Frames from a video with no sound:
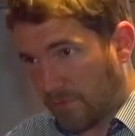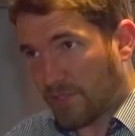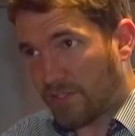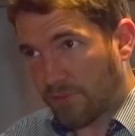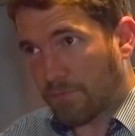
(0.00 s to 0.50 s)

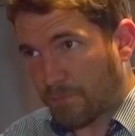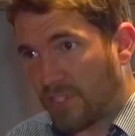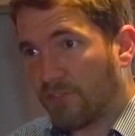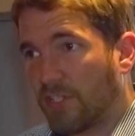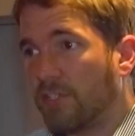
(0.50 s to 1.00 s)
these are
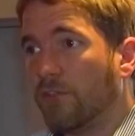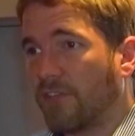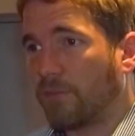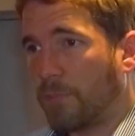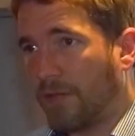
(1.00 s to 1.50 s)
things you could use
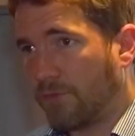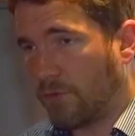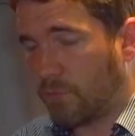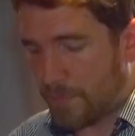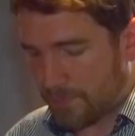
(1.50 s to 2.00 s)
as part of
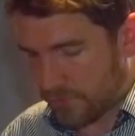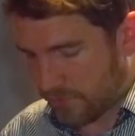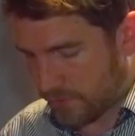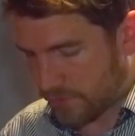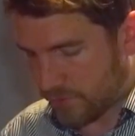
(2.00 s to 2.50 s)
your weapons
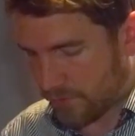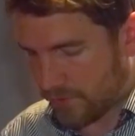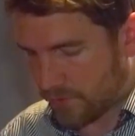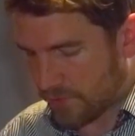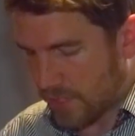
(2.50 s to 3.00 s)
on that side of
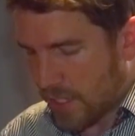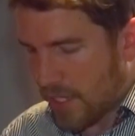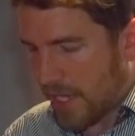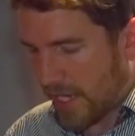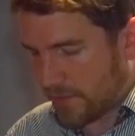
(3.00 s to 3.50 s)
things.
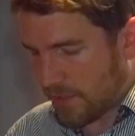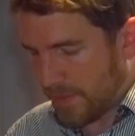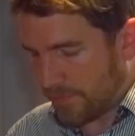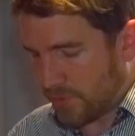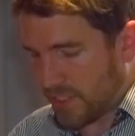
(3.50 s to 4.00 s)
And
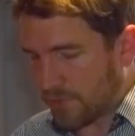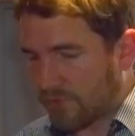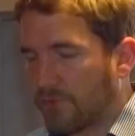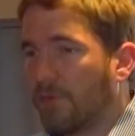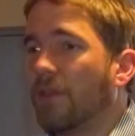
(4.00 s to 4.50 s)
above all
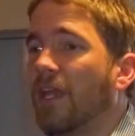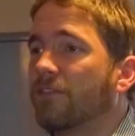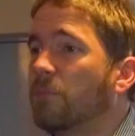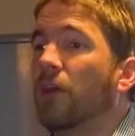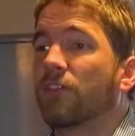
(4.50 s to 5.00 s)
else,
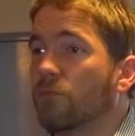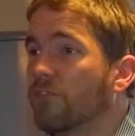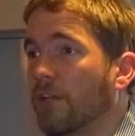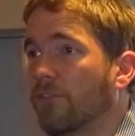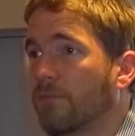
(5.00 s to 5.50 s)
it's a personal
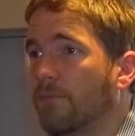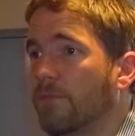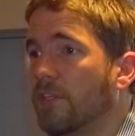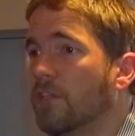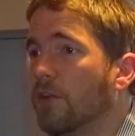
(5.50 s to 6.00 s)
touch.
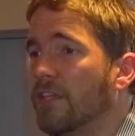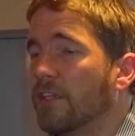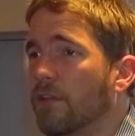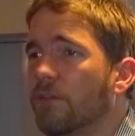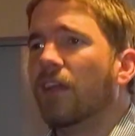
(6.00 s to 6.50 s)
You can go on there
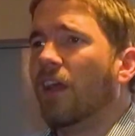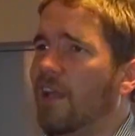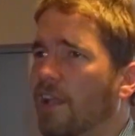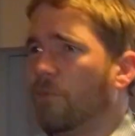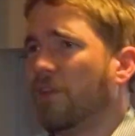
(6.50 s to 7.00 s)
and go,
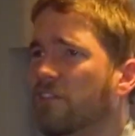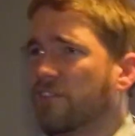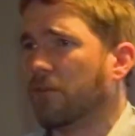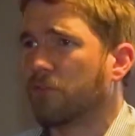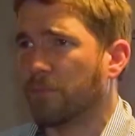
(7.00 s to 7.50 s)
hello, we
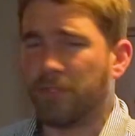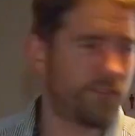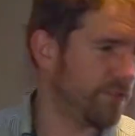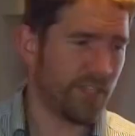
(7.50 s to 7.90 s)
sell computers,